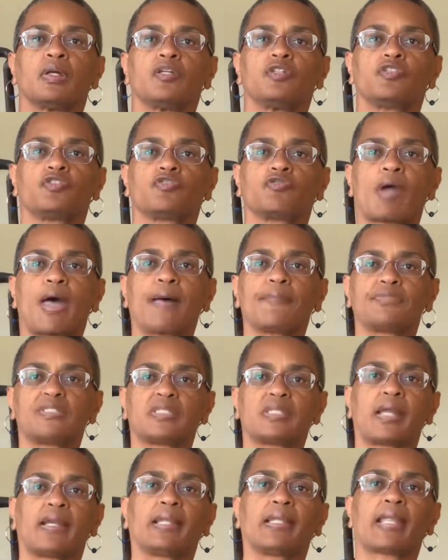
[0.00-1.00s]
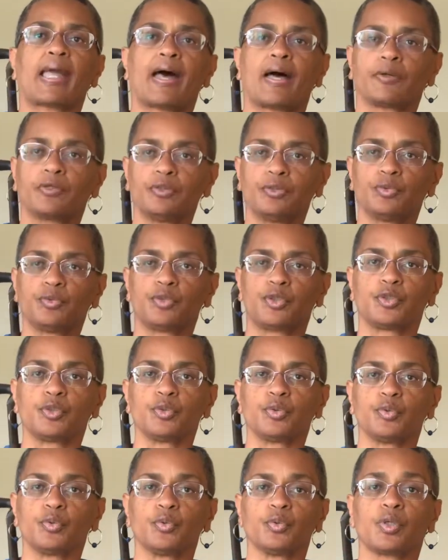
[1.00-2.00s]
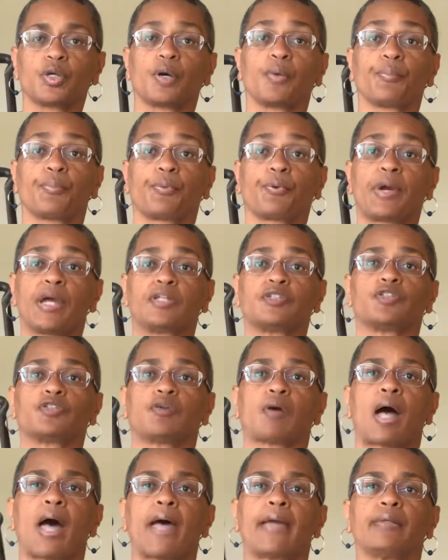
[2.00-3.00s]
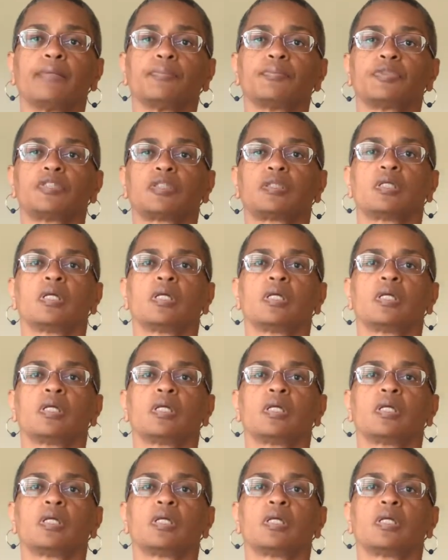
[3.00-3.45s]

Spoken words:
straps that allow you to compress your items.